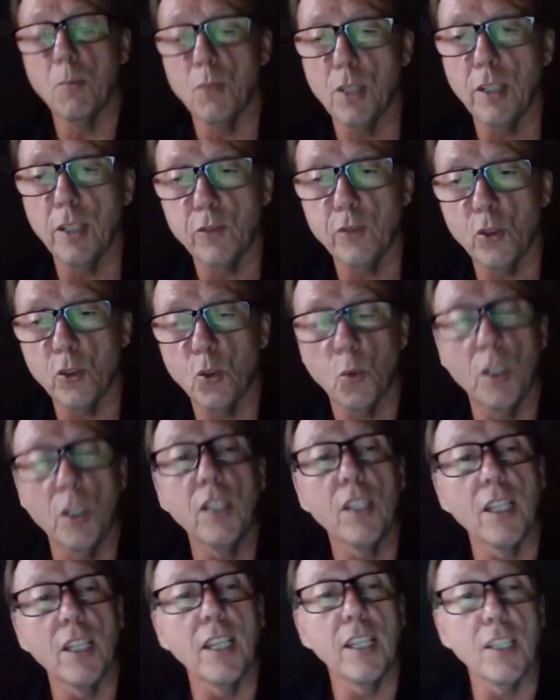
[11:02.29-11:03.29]
after
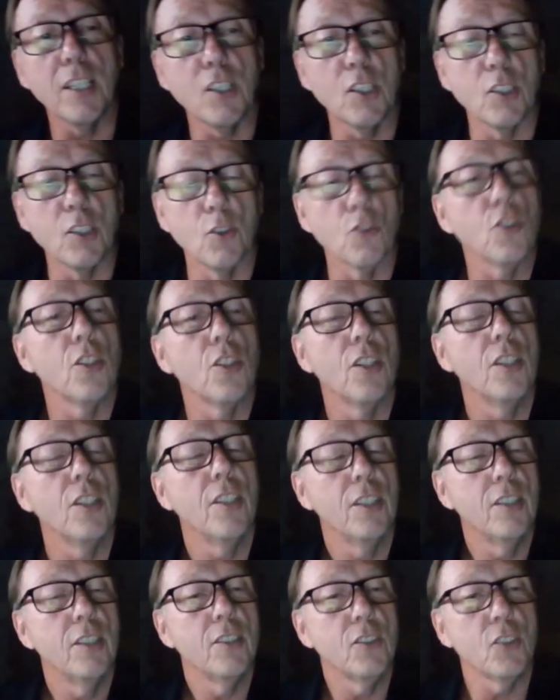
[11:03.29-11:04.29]
28 years.
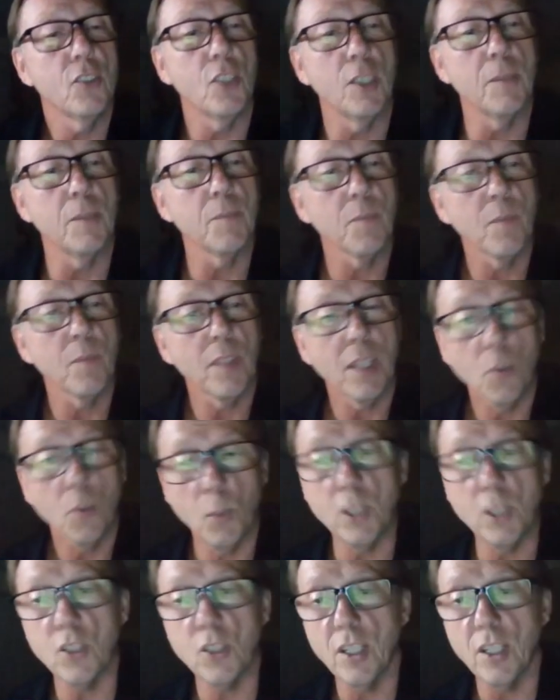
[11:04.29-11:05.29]
So,
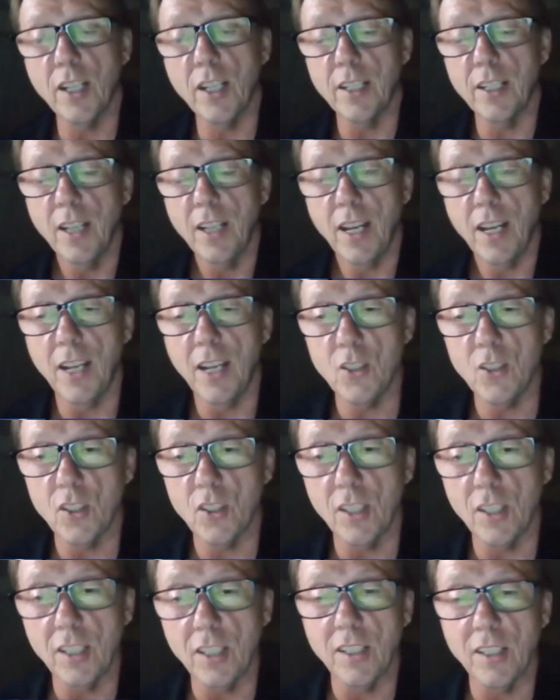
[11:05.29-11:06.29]
and as
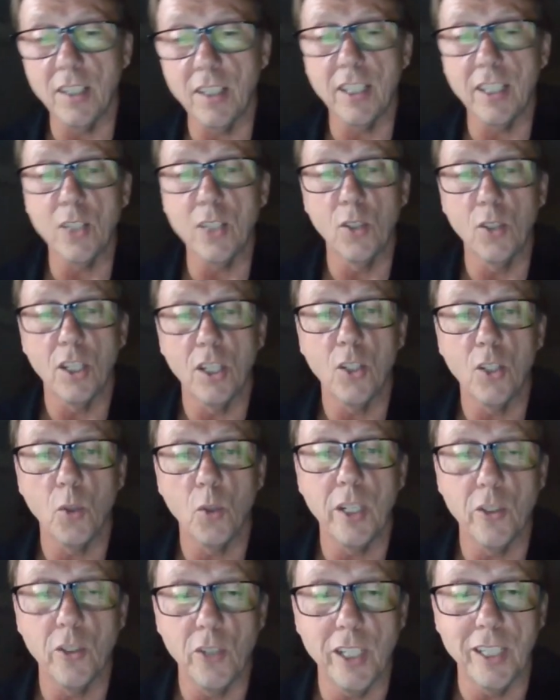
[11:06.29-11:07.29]
Leon had
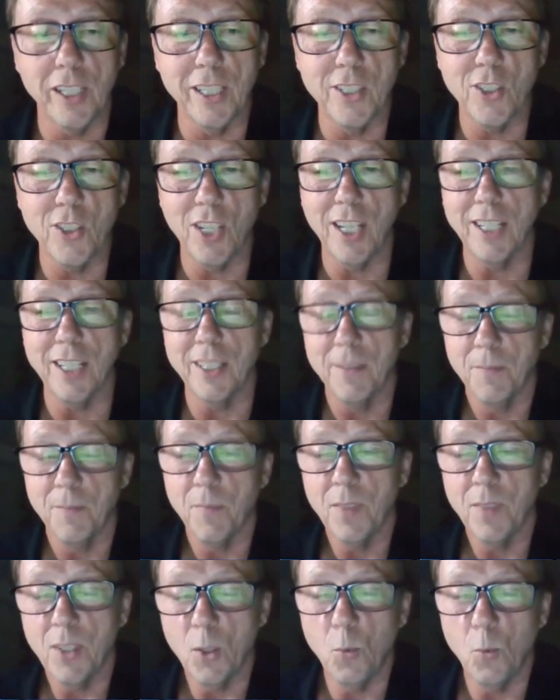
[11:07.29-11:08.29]
quite rightly said,
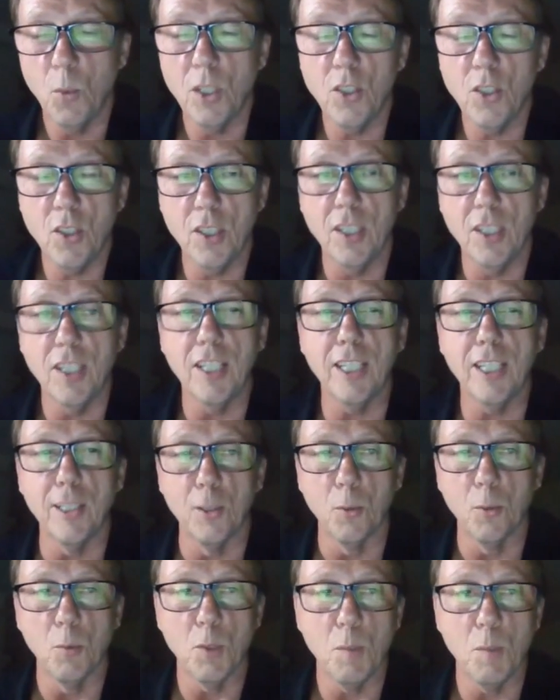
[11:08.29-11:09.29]
once the
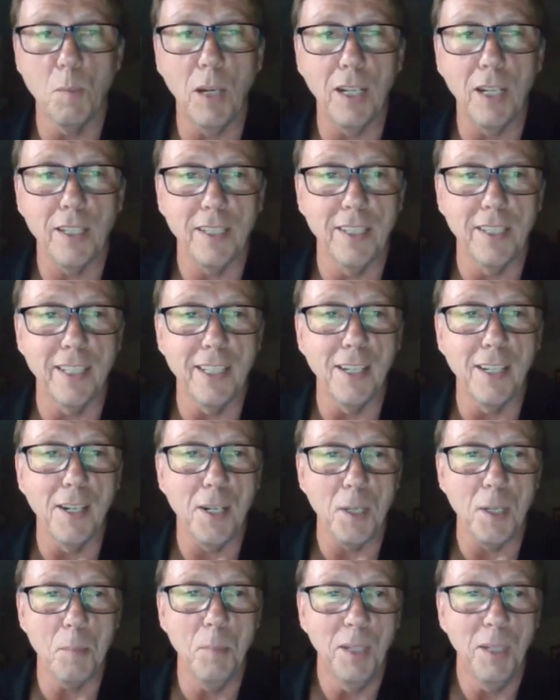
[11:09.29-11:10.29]
needle was back in the
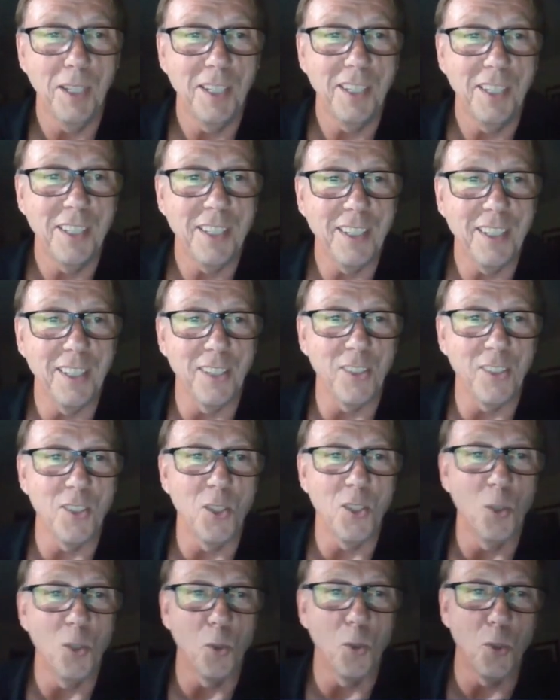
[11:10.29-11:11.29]
arm,
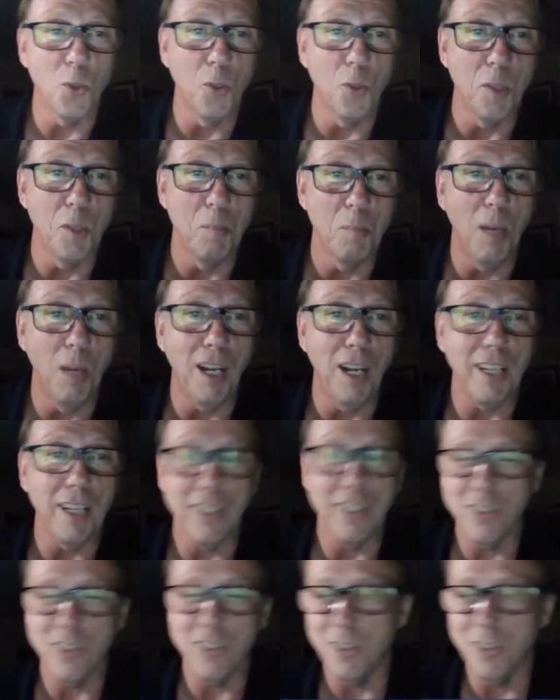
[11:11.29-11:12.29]
there's no going
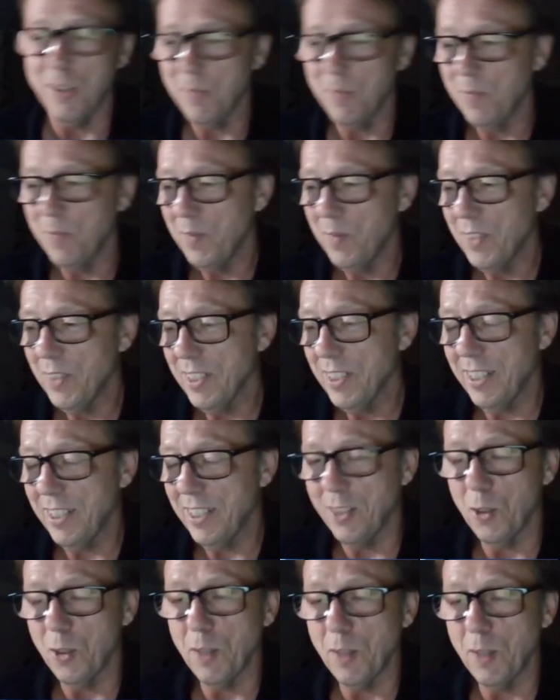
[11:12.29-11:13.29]
back. So I
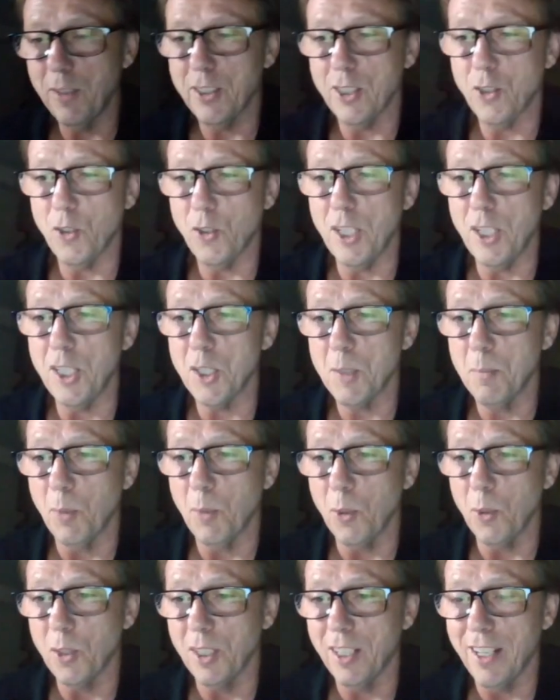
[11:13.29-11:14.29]
don't know if that's a train
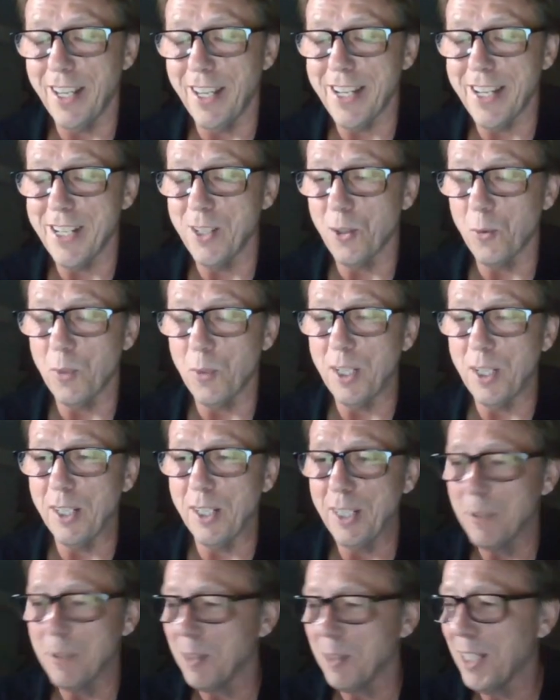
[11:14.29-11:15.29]
spotting line or where
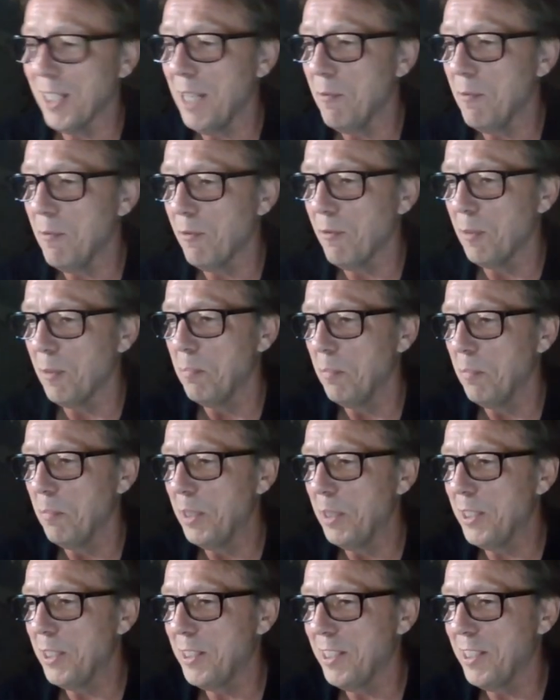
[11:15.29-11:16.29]
that one came from,
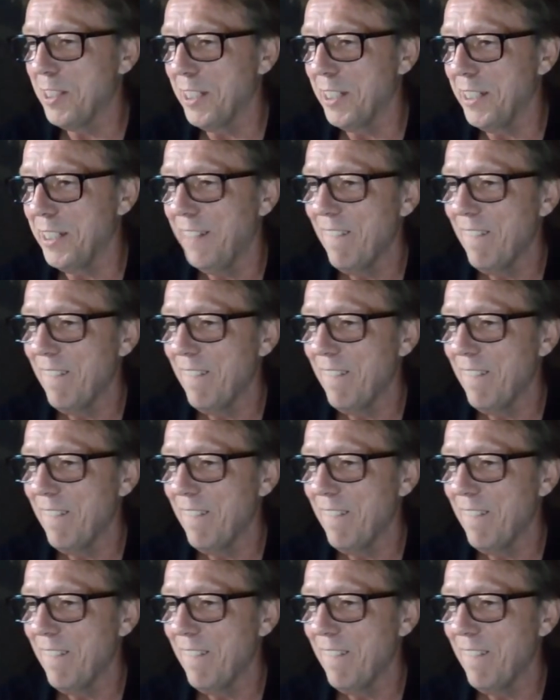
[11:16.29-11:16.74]
but it